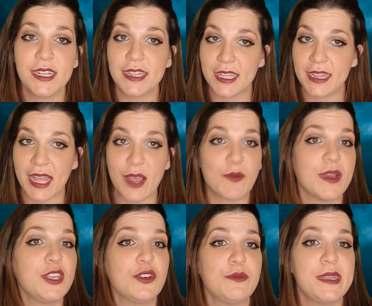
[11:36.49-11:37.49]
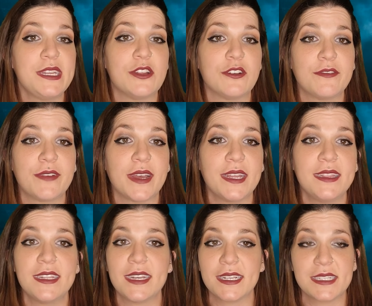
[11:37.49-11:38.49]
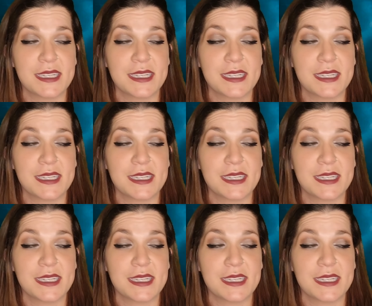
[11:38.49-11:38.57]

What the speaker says: and then that way you'll be notified the next